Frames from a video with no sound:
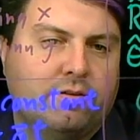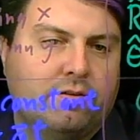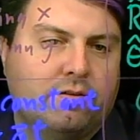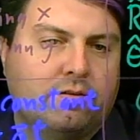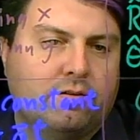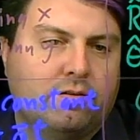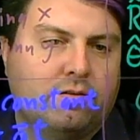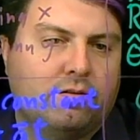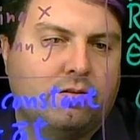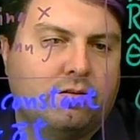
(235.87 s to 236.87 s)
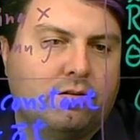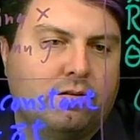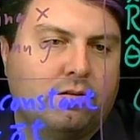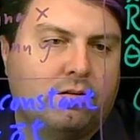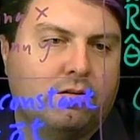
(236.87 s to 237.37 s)

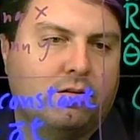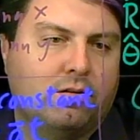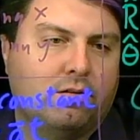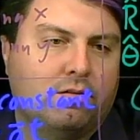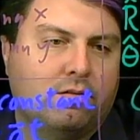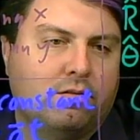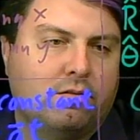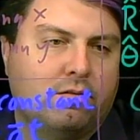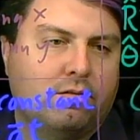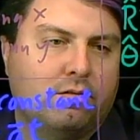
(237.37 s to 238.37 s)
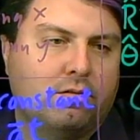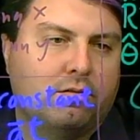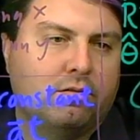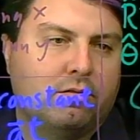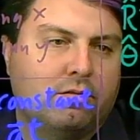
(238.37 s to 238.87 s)

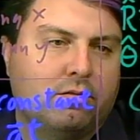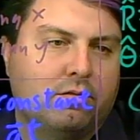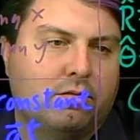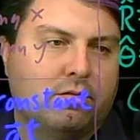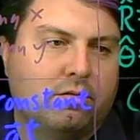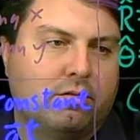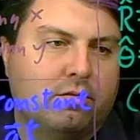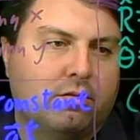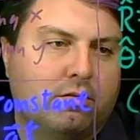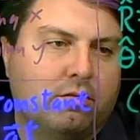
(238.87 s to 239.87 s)
(no one is talking)